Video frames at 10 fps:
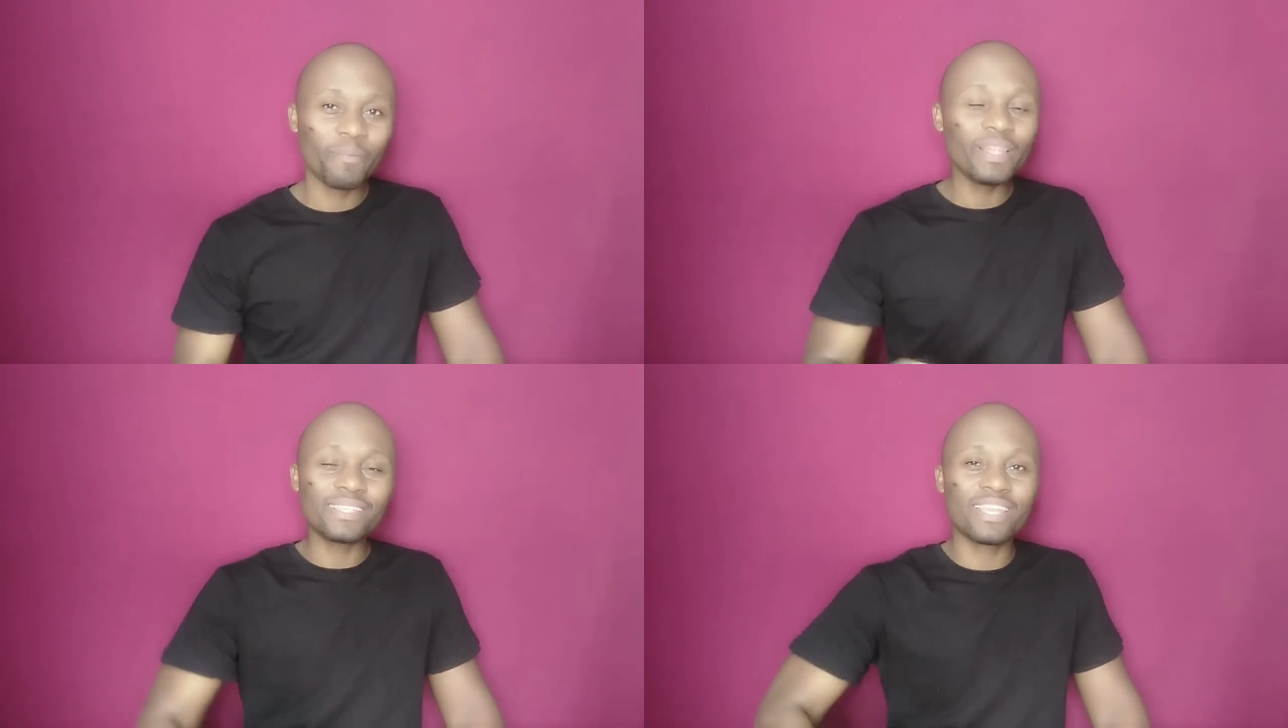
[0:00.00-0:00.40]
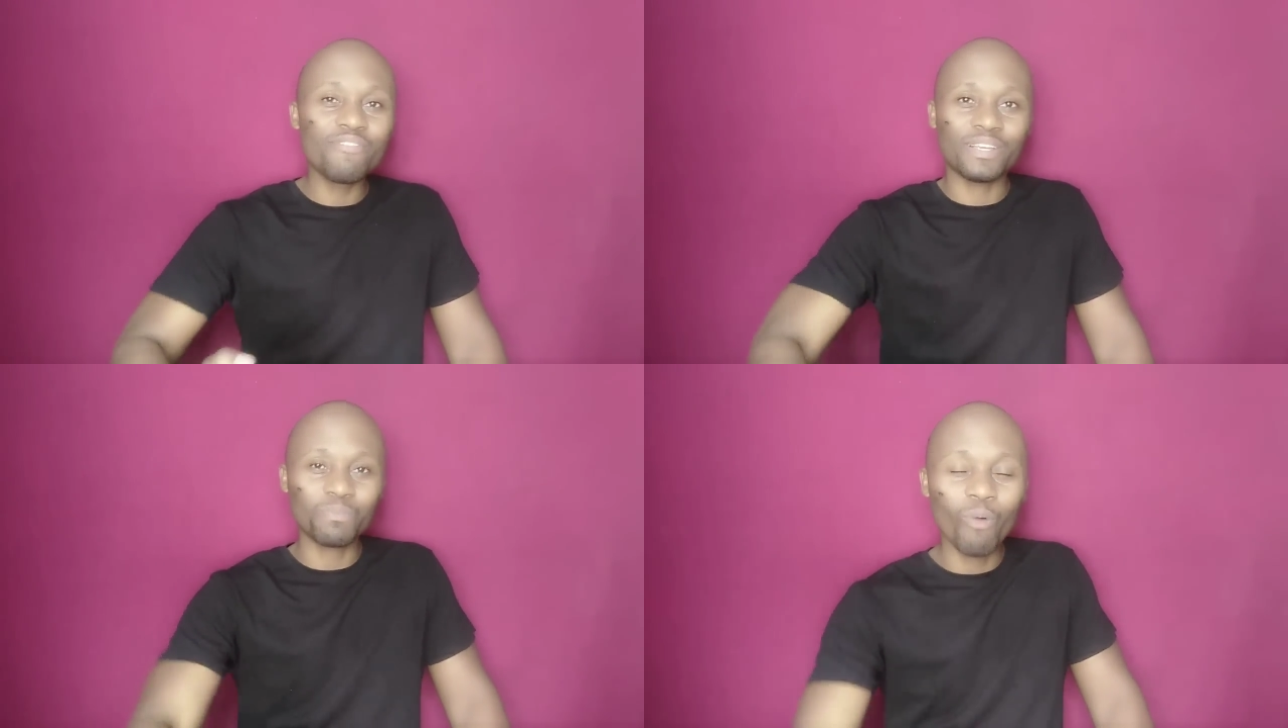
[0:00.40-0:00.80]
Please
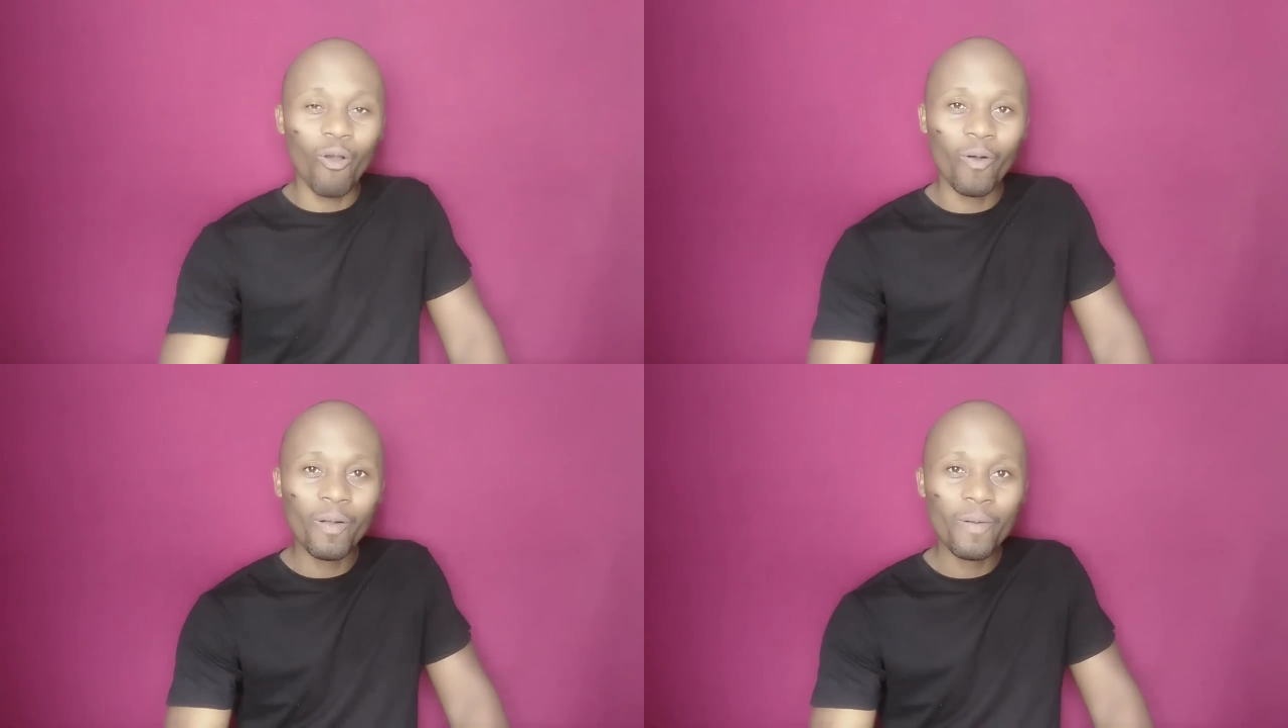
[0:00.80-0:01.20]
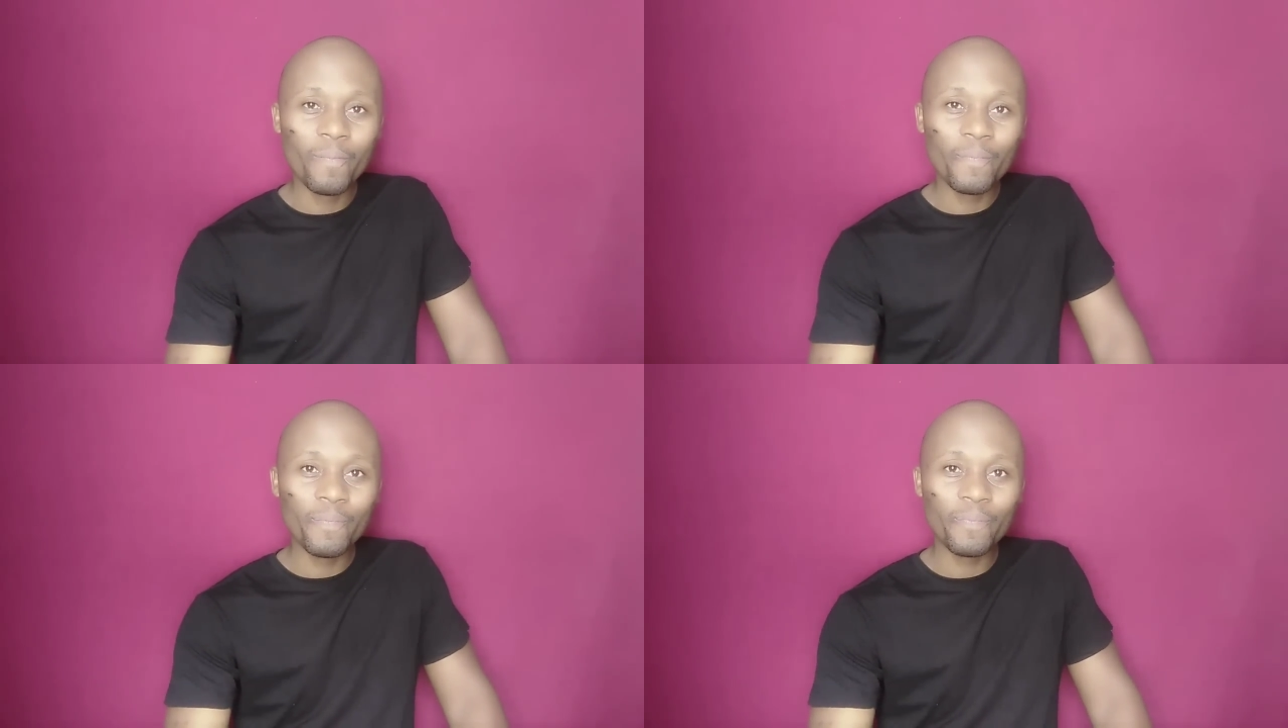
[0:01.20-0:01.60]
give us more.
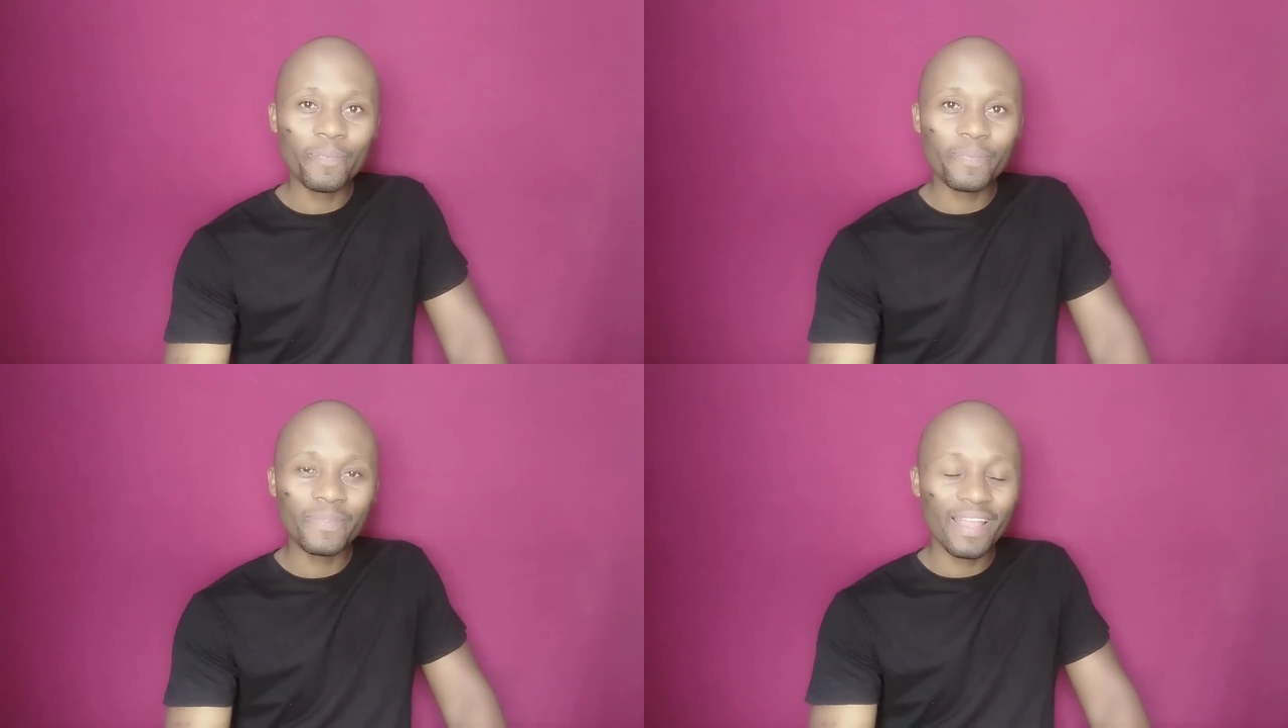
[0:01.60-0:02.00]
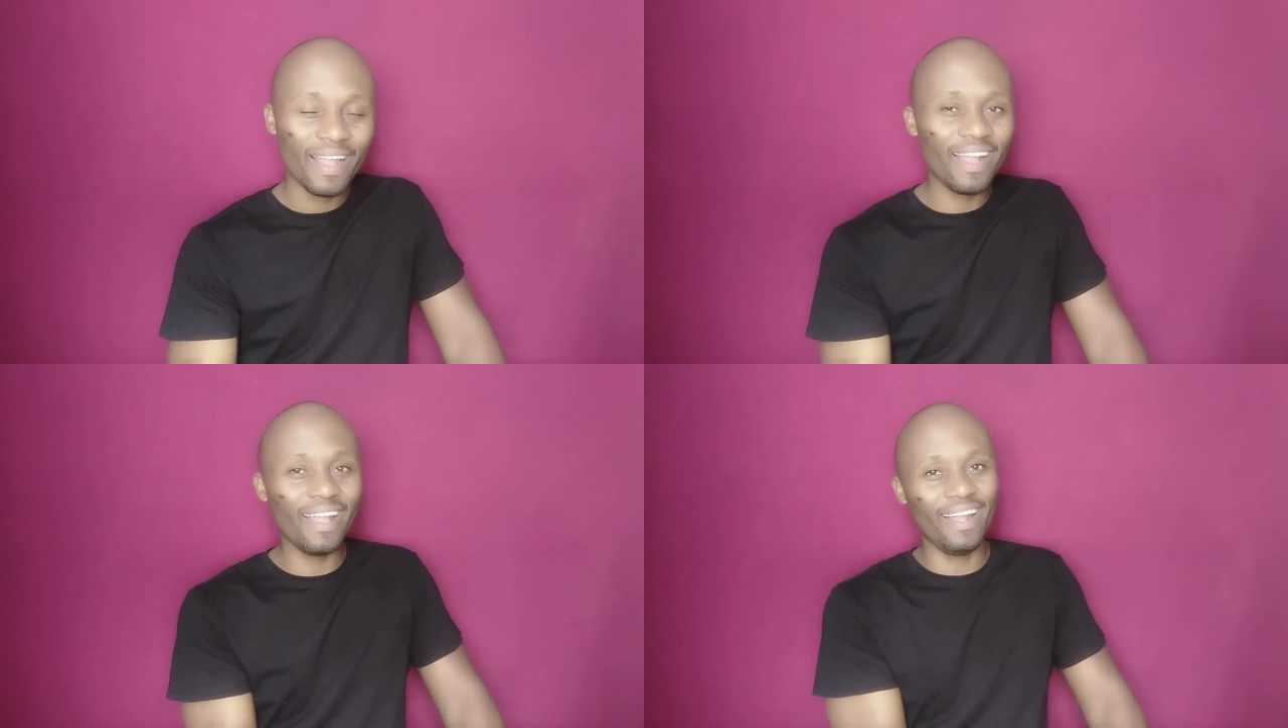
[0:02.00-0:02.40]

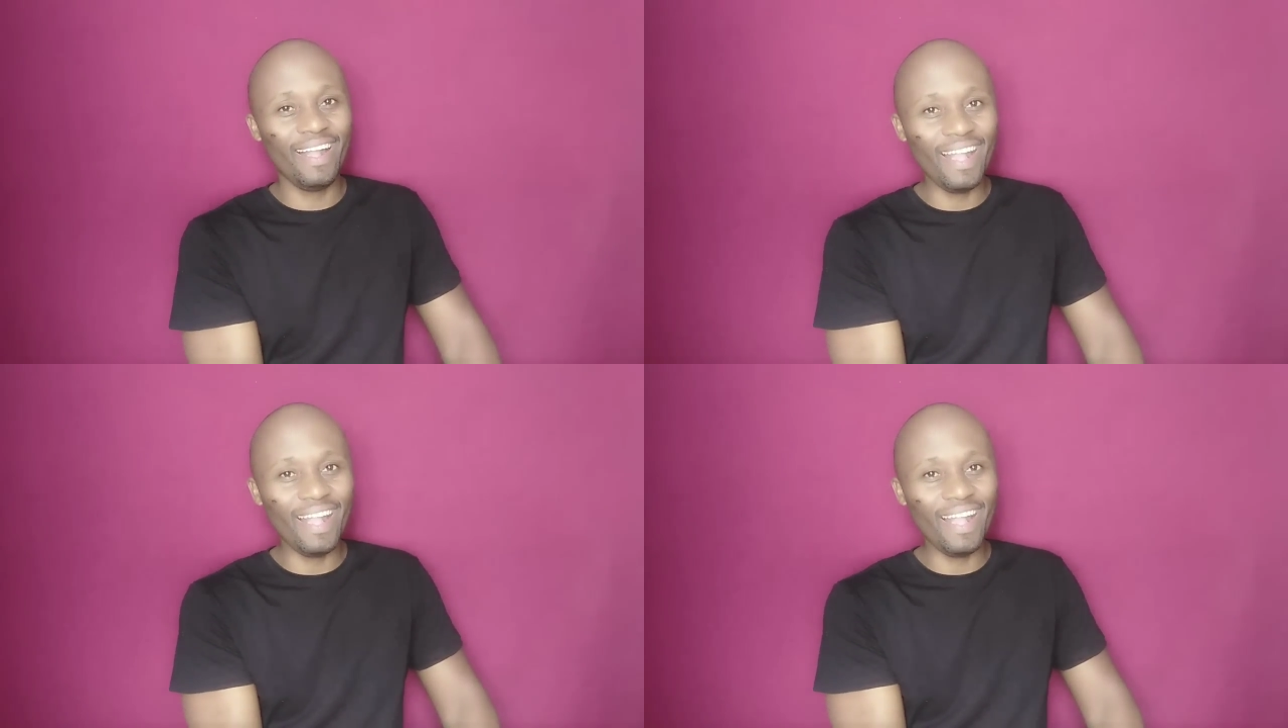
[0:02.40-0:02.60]
Ha